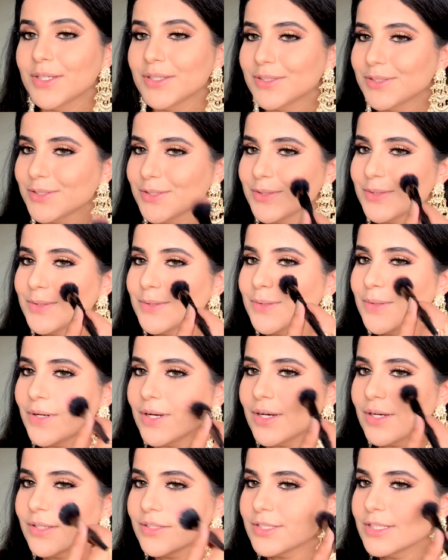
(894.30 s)

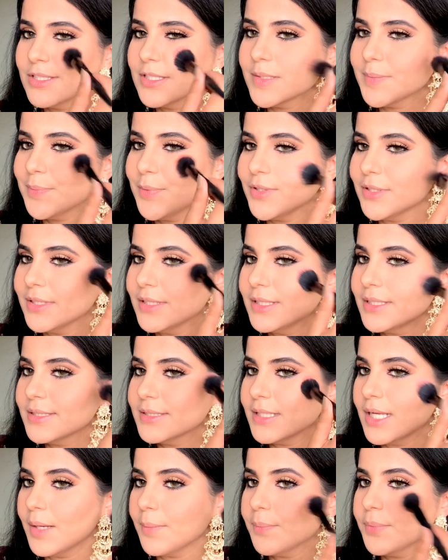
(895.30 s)
to just put
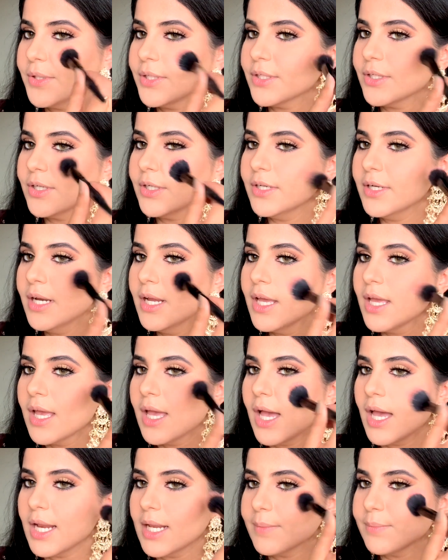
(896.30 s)
this up here,
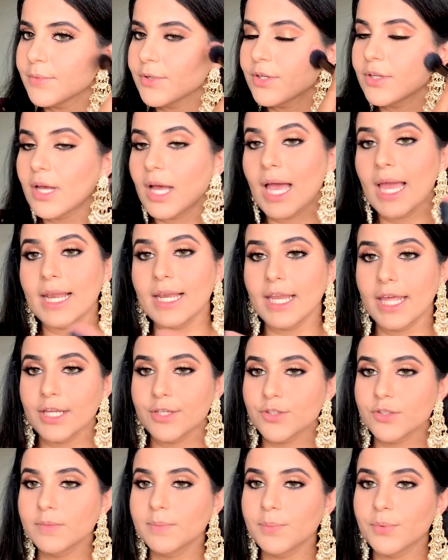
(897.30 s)
and I
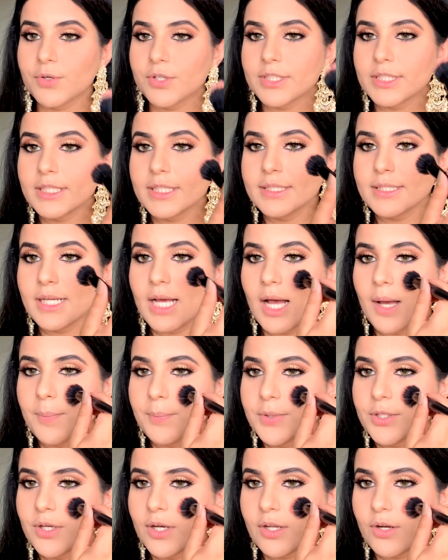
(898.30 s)
like to put it
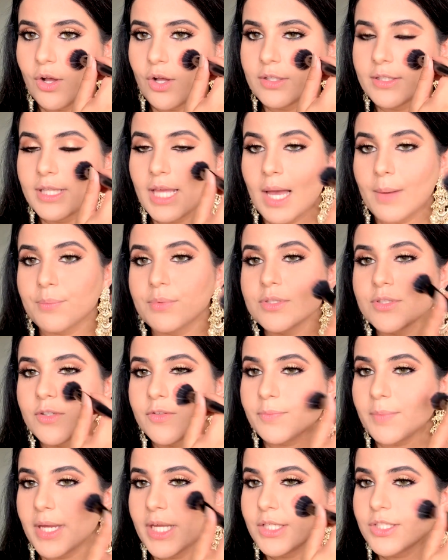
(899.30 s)
up here on the apples
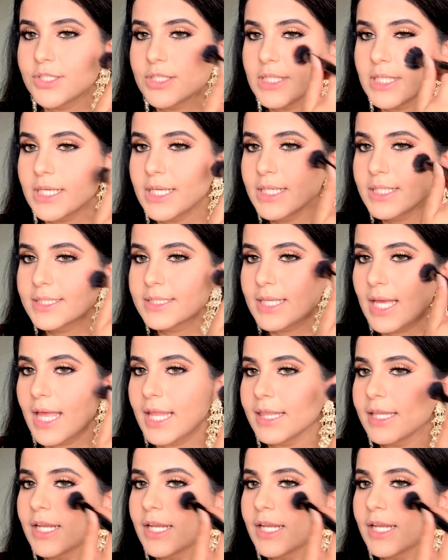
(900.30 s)
of my cheeks and